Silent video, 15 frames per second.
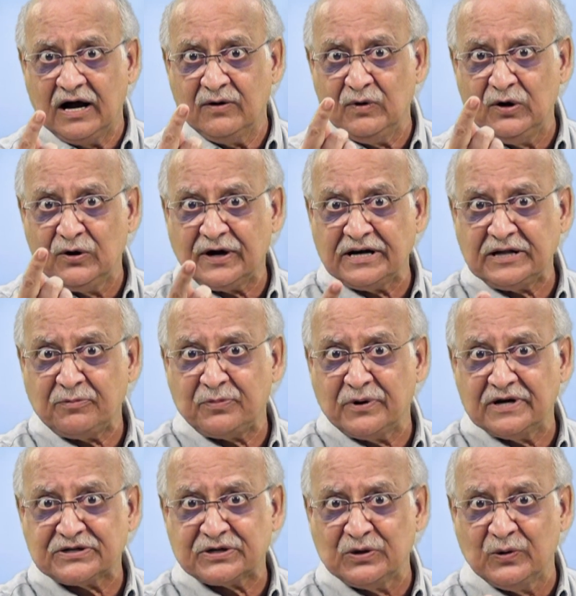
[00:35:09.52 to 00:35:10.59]
will look at the
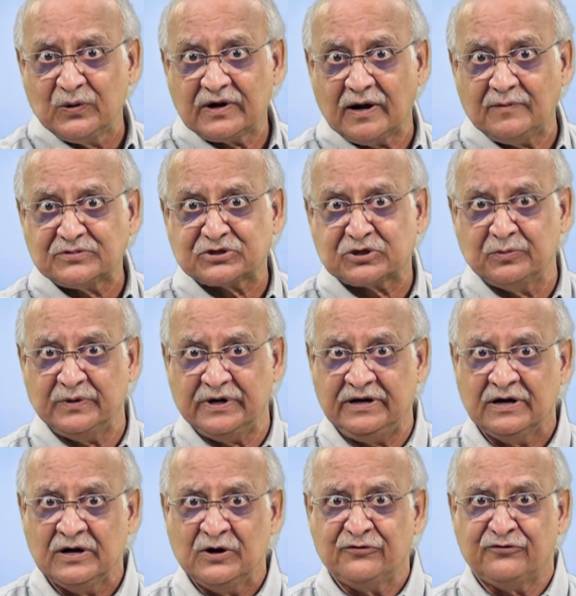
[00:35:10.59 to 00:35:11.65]
person who comes to me
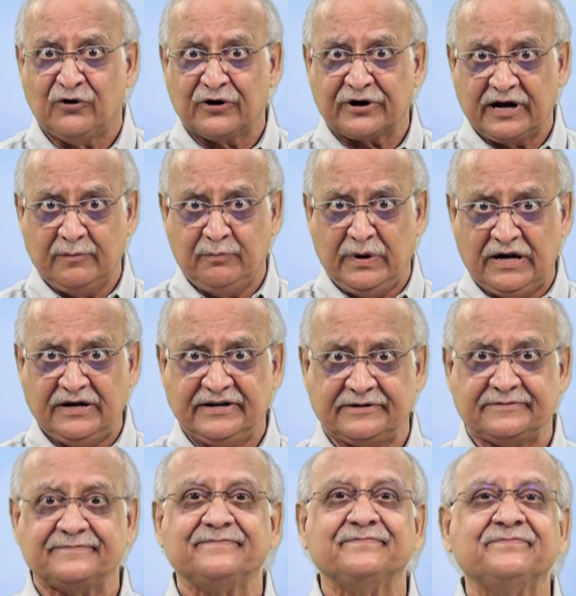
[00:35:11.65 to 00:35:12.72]
for a building.
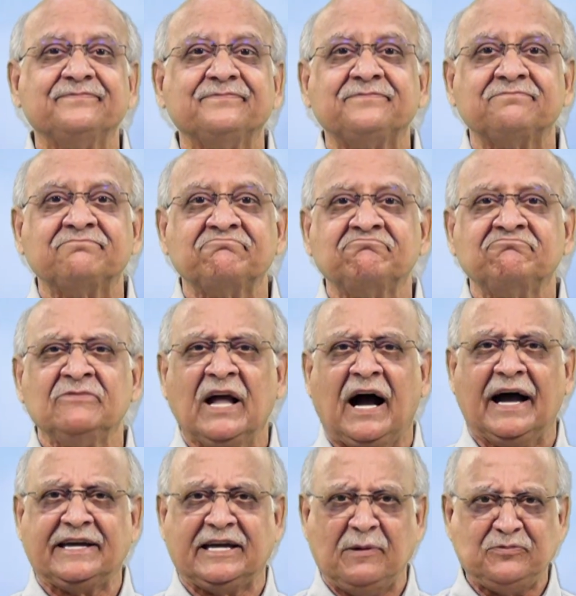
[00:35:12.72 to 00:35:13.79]

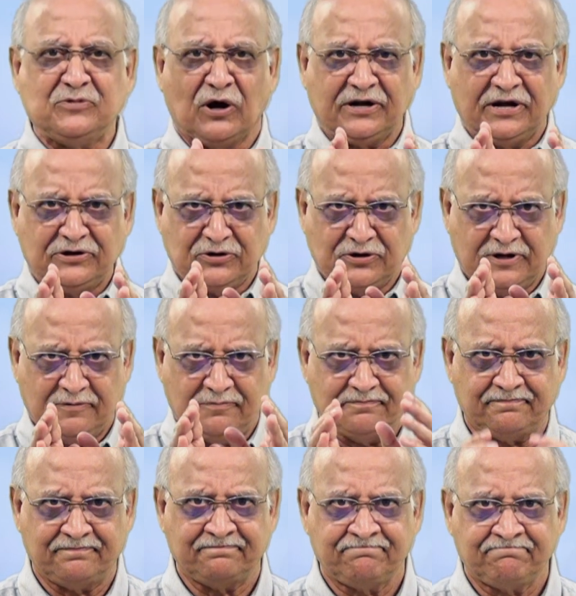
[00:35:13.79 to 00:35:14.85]
I keep talking to him
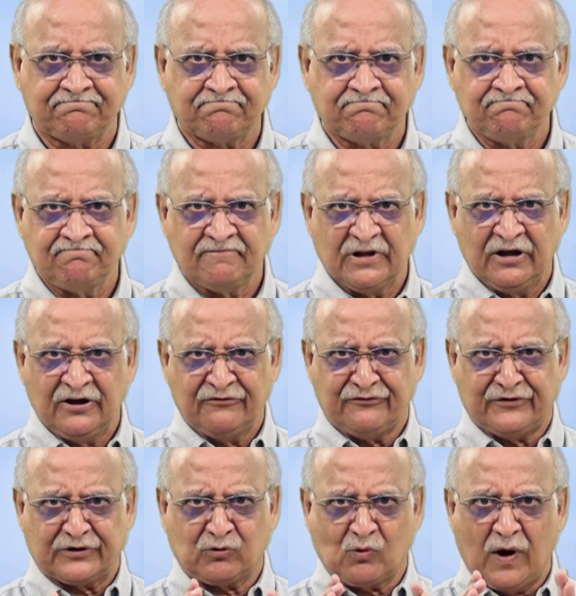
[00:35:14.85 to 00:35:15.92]

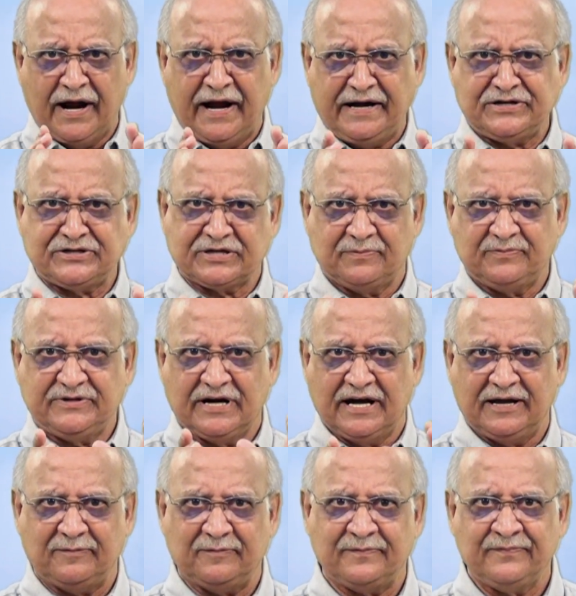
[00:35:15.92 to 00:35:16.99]
for quite some
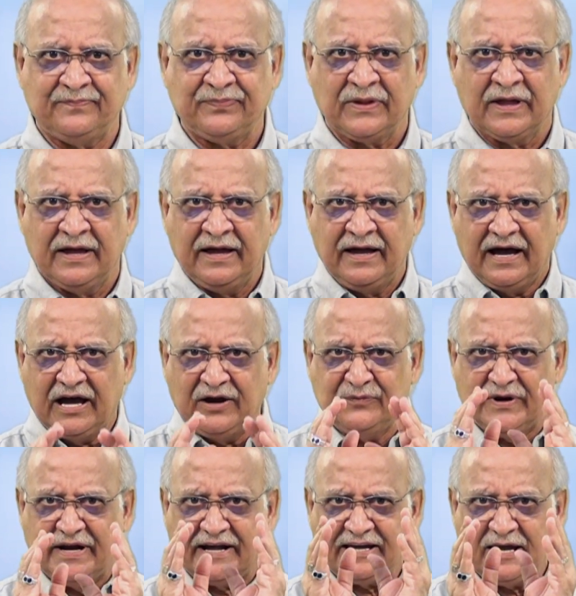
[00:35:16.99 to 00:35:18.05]
time, and
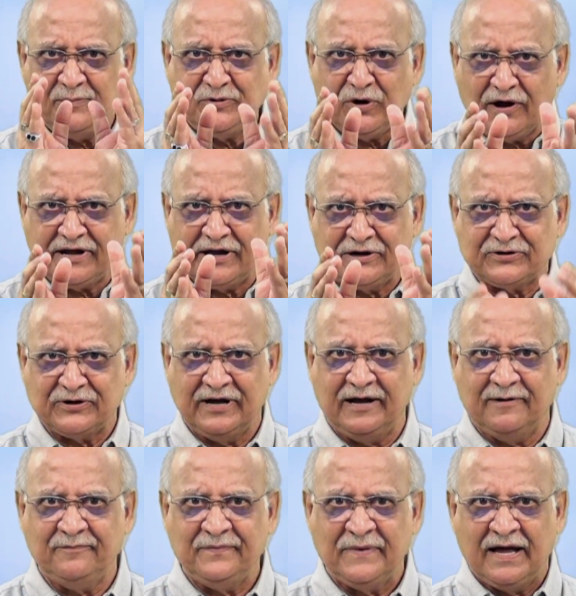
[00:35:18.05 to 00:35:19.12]
when I keep talking to
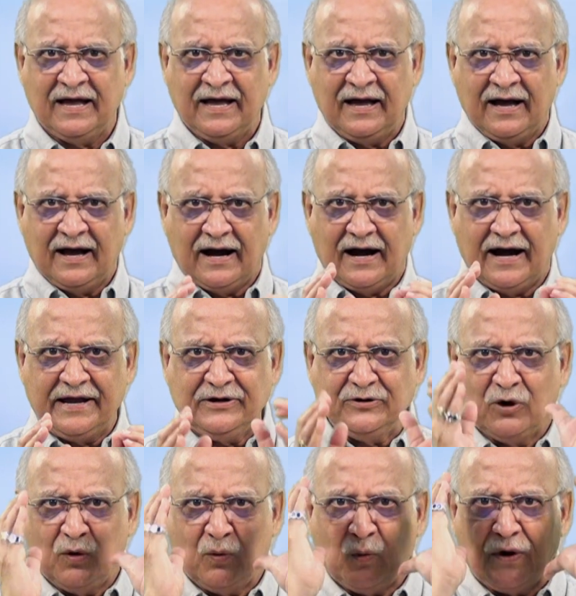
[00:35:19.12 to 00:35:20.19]
him, I
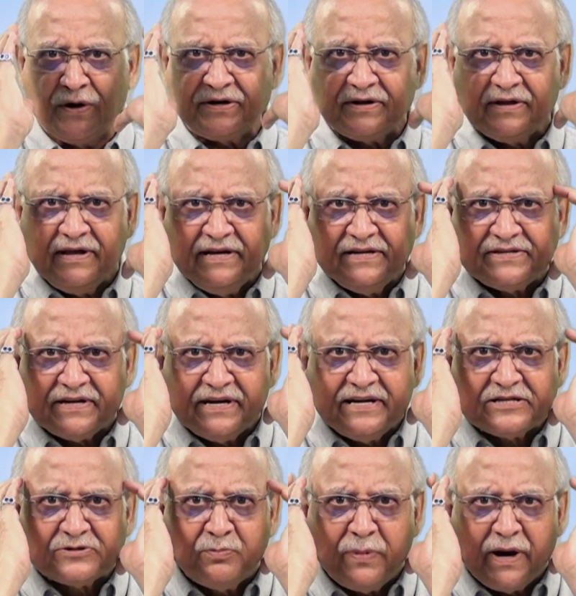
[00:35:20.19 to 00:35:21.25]
know what is in
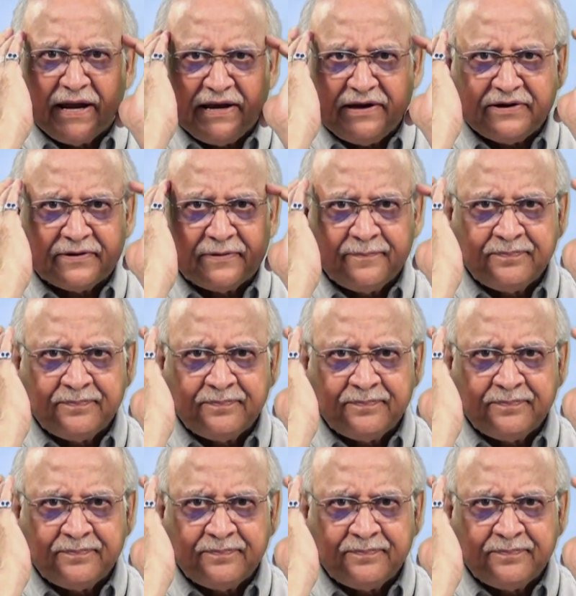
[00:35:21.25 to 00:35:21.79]
his mind,